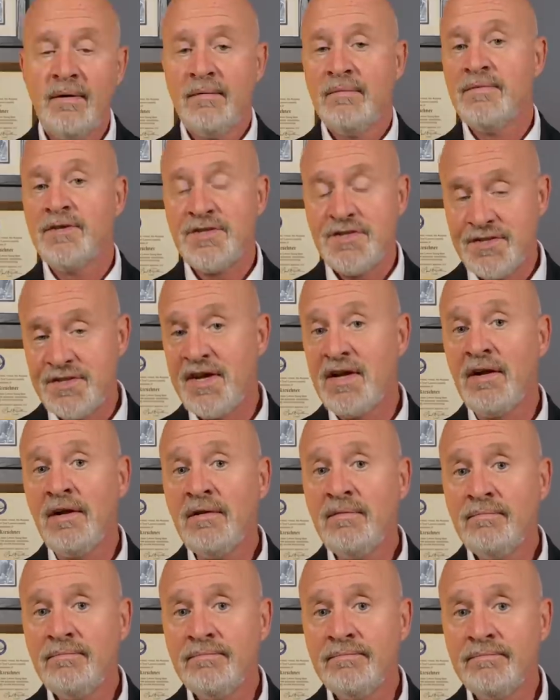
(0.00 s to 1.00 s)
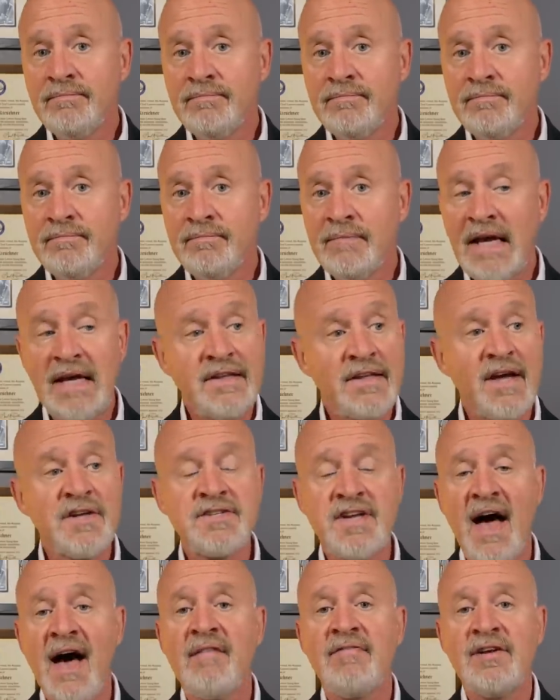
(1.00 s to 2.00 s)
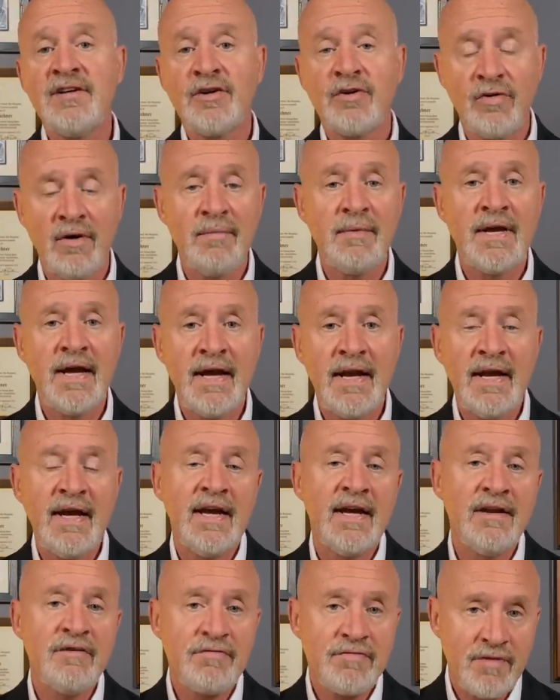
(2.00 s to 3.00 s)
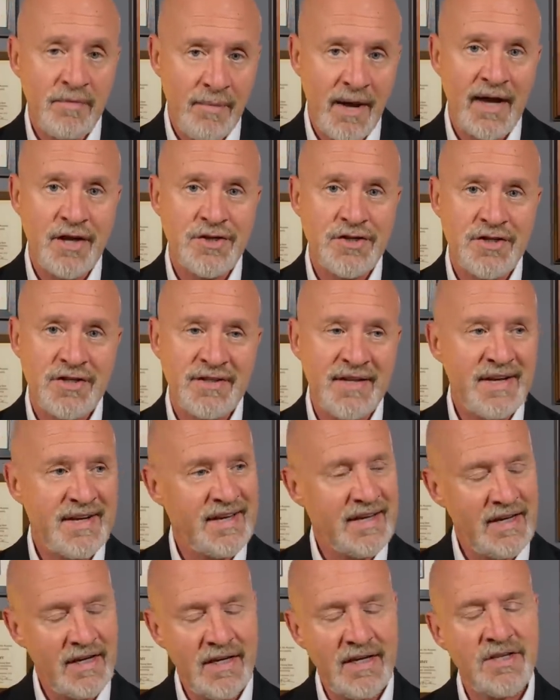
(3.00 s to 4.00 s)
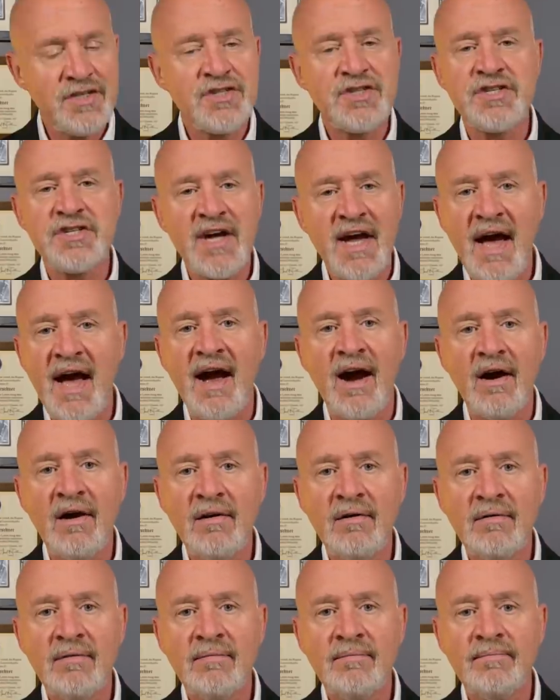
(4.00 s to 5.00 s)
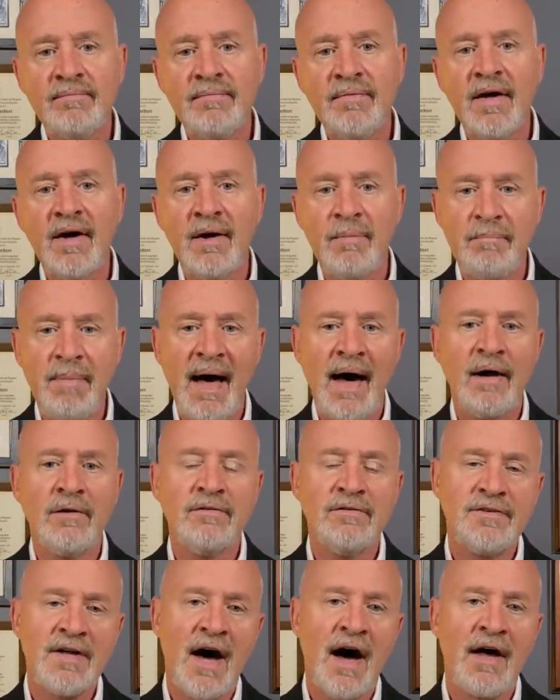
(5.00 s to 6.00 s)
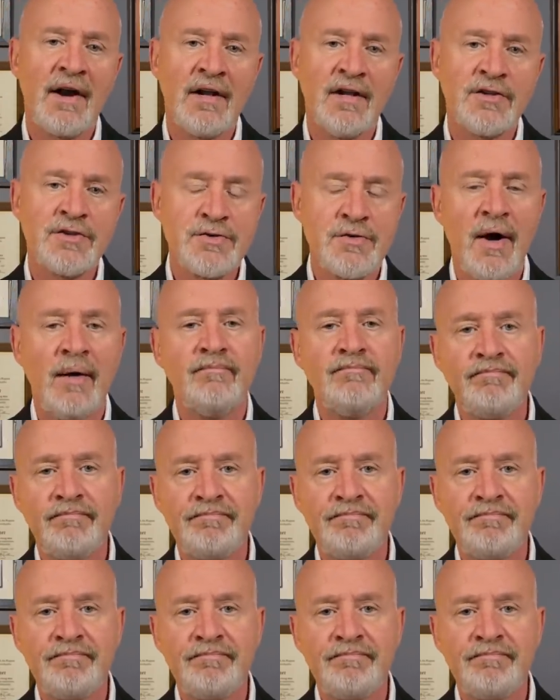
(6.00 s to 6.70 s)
Still, he does have incriminating information that he can share about Donald Trump.